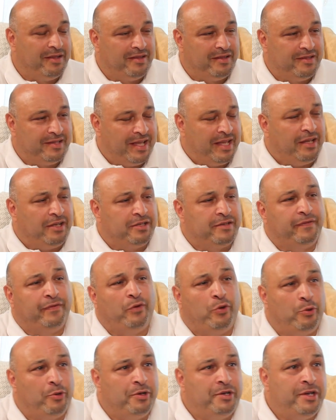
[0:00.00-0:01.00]
Take us
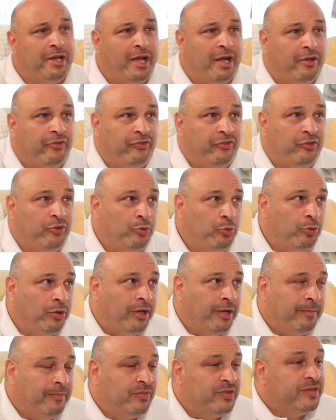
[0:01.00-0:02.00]
forward now
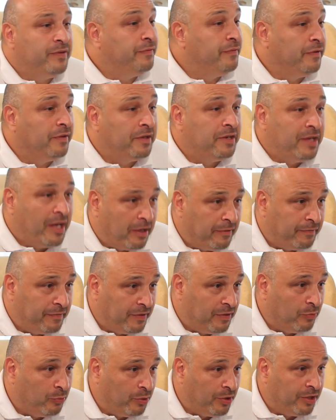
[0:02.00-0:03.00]
to
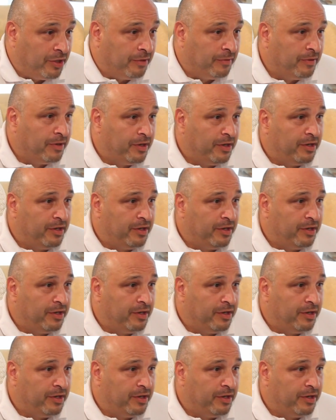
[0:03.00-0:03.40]
Philadelphia, where